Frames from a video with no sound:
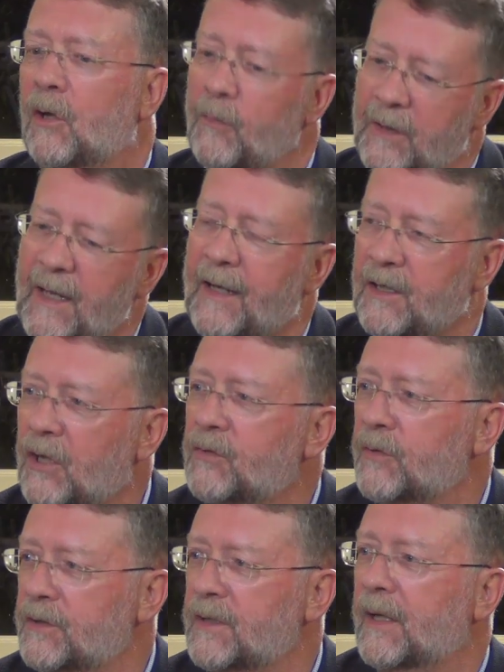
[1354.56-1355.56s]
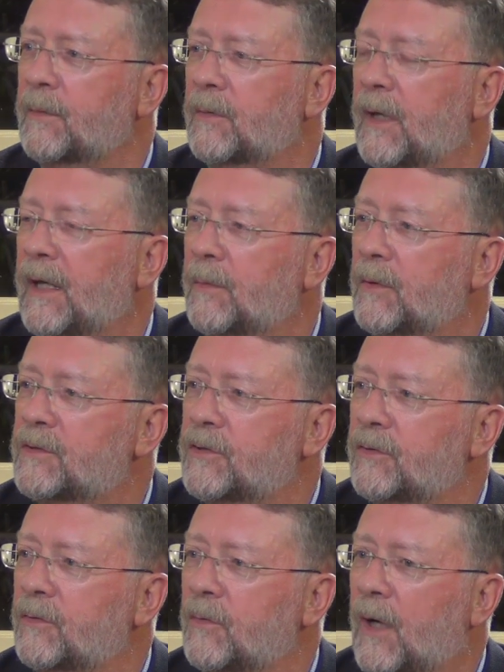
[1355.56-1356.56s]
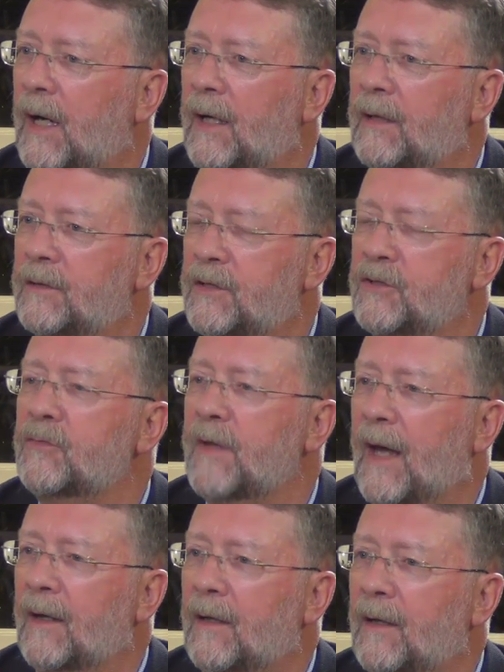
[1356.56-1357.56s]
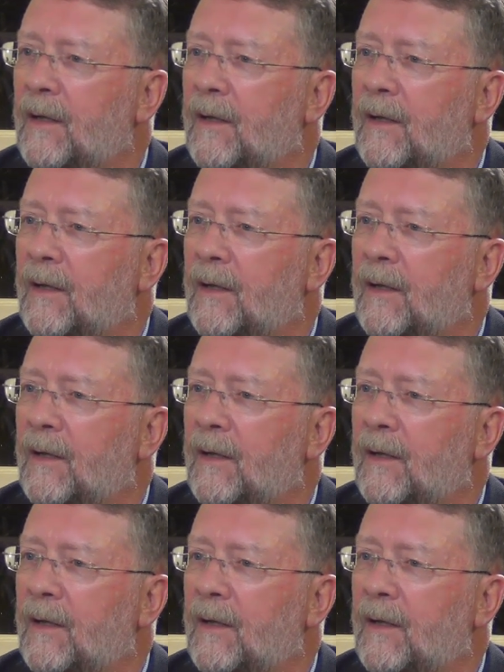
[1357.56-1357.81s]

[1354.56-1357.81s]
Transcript: you know, in that country he's able, able to, uh, to do that.